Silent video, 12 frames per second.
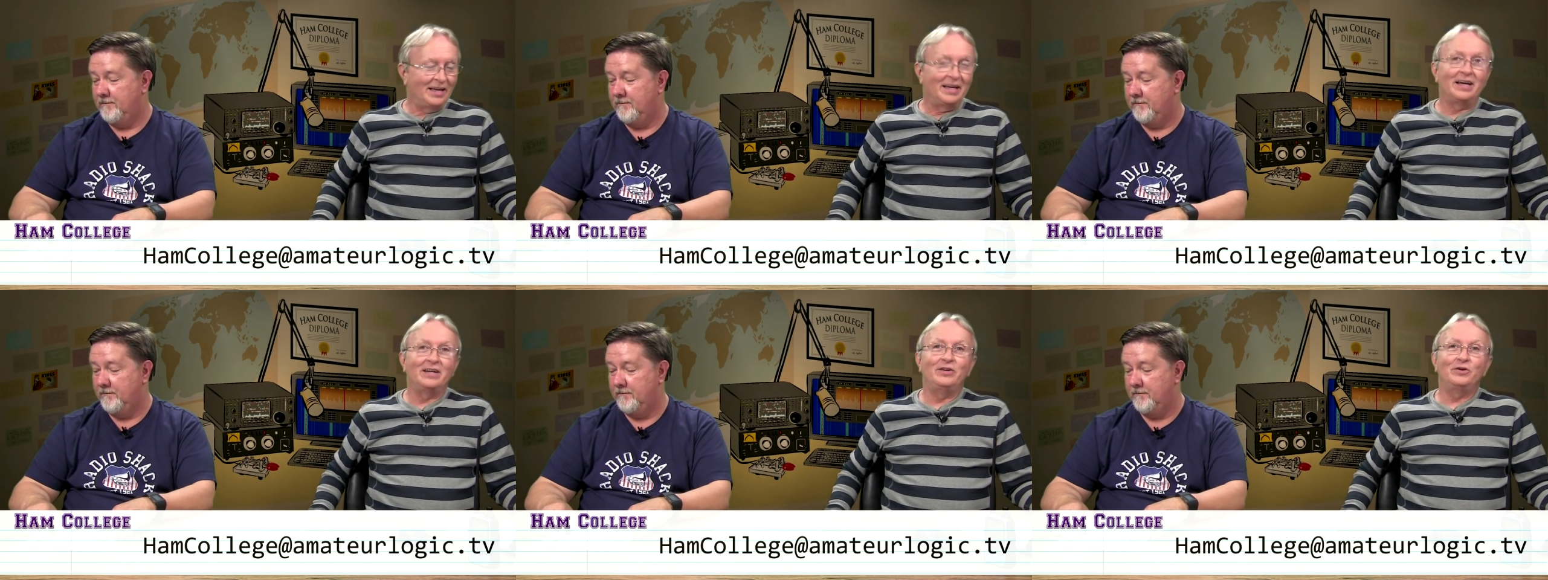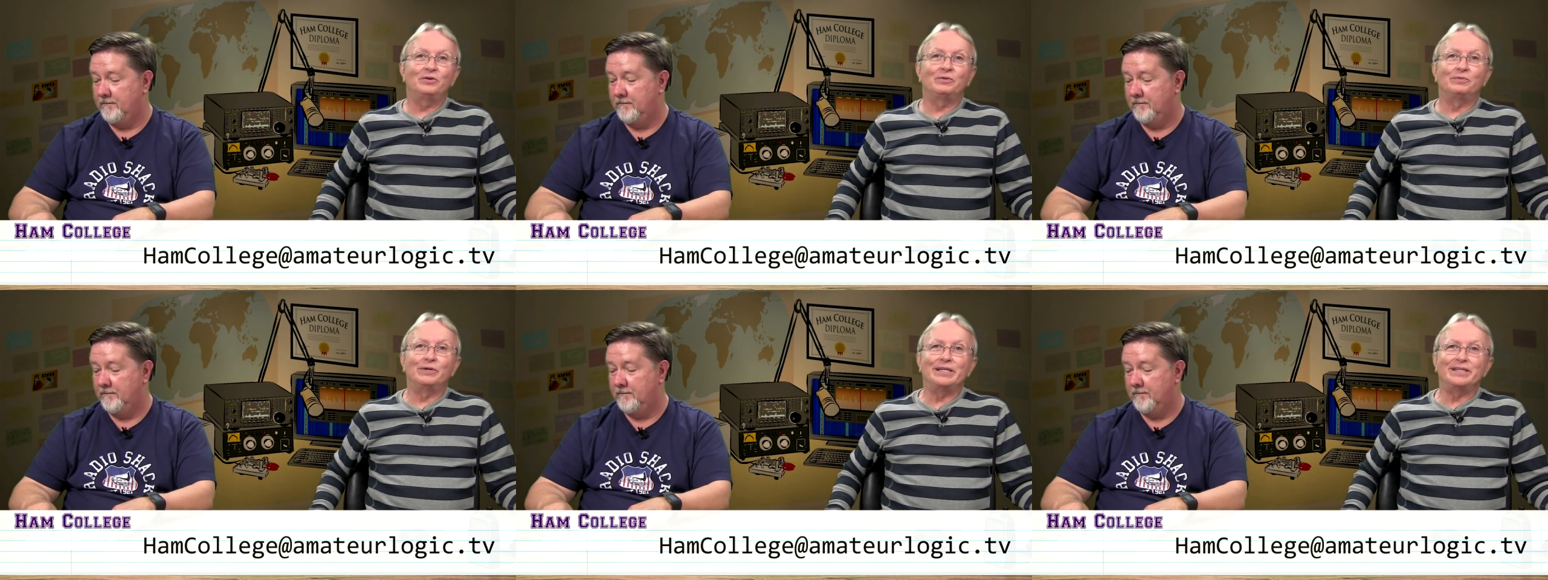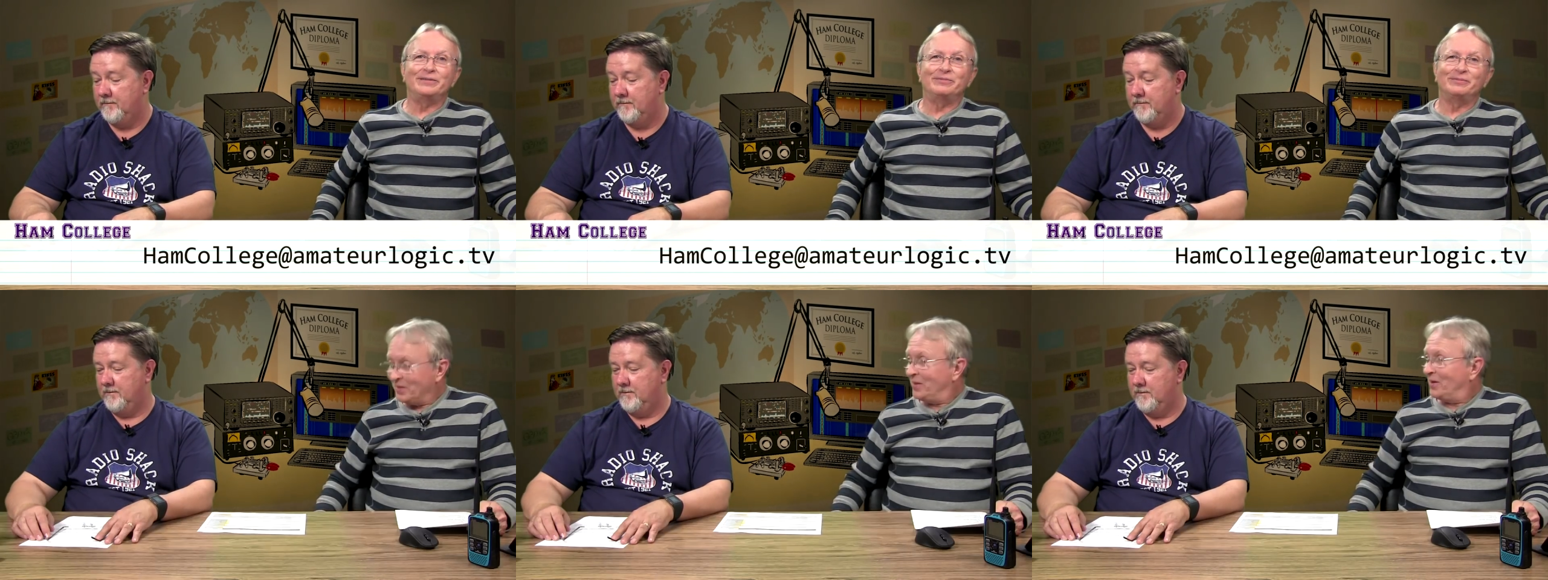Speaker 1: and you could win.
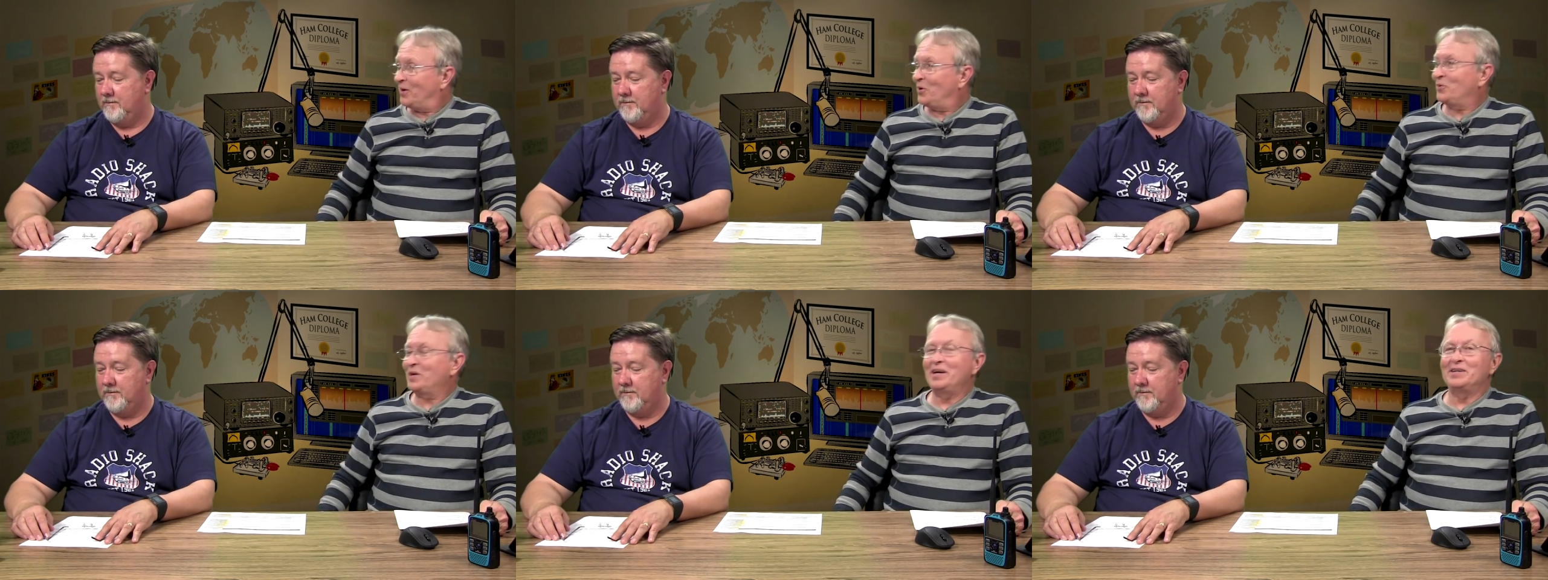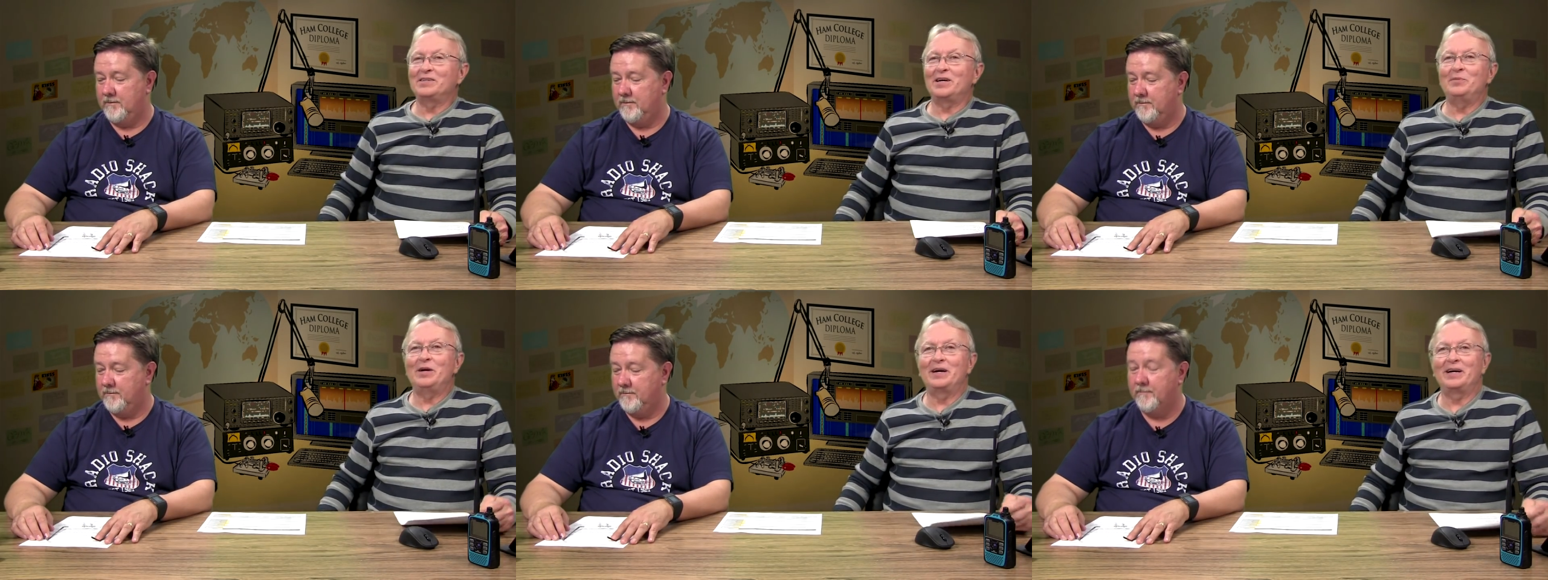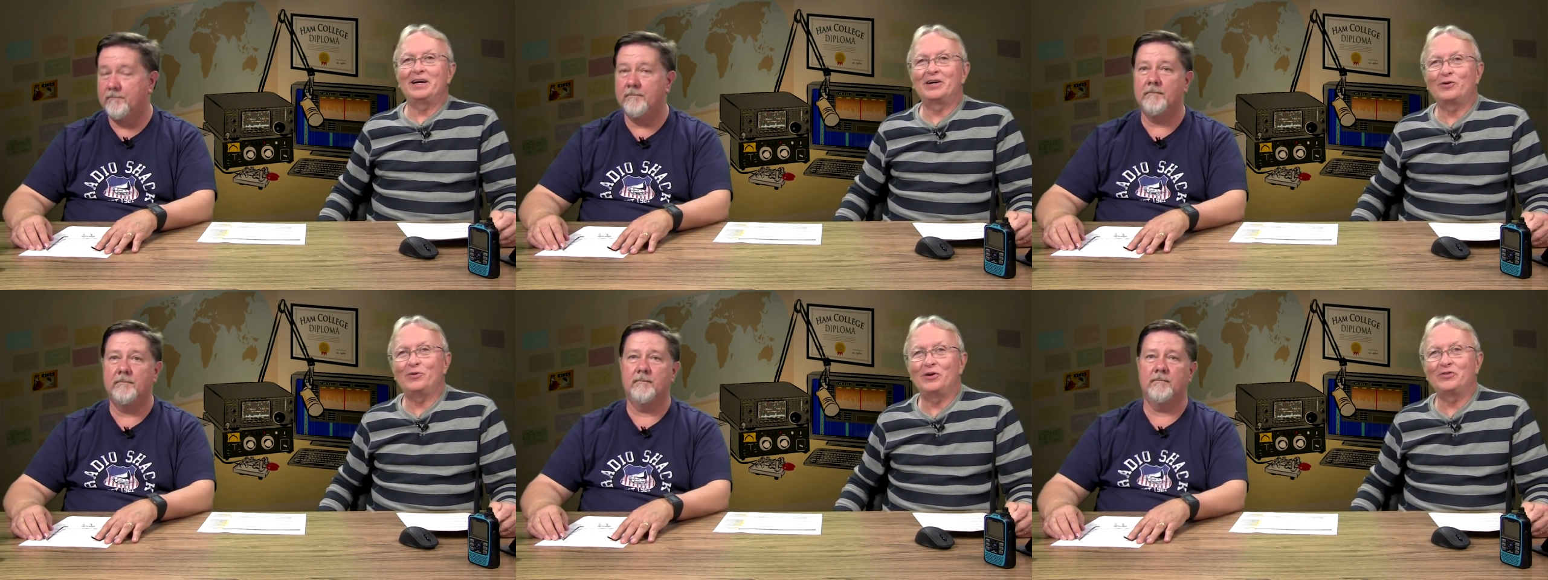Okay, Tommy, I got a
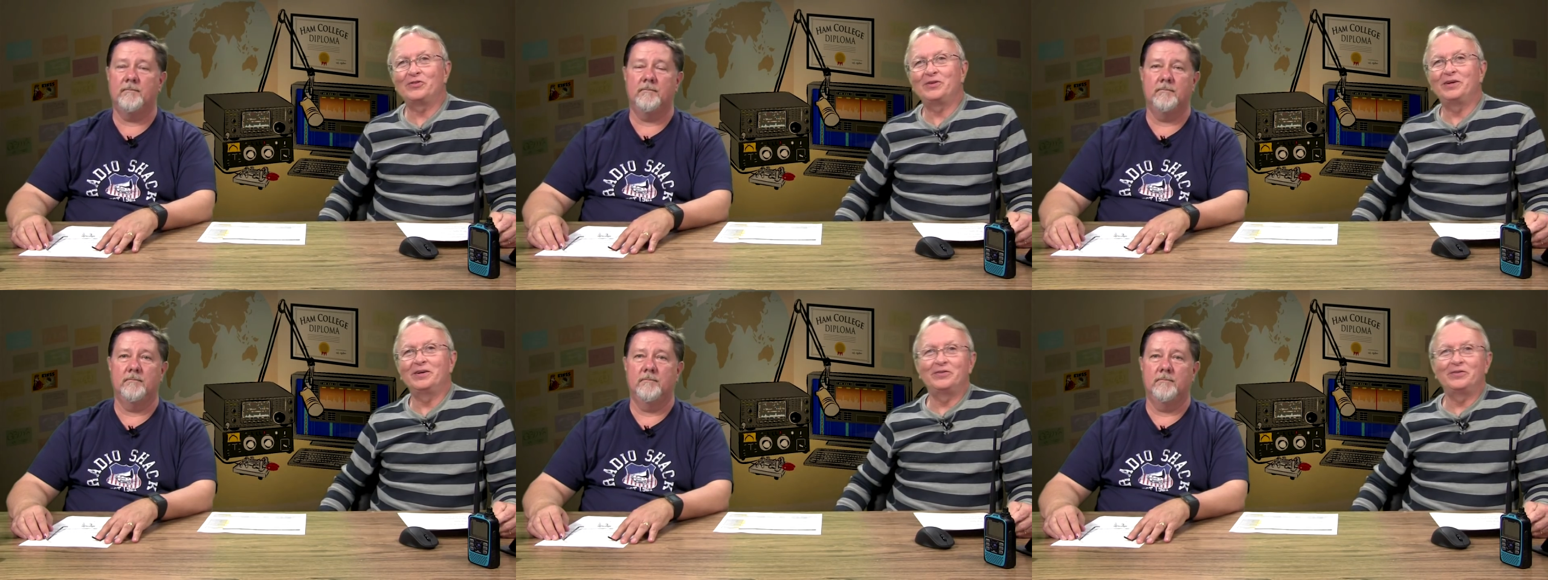question here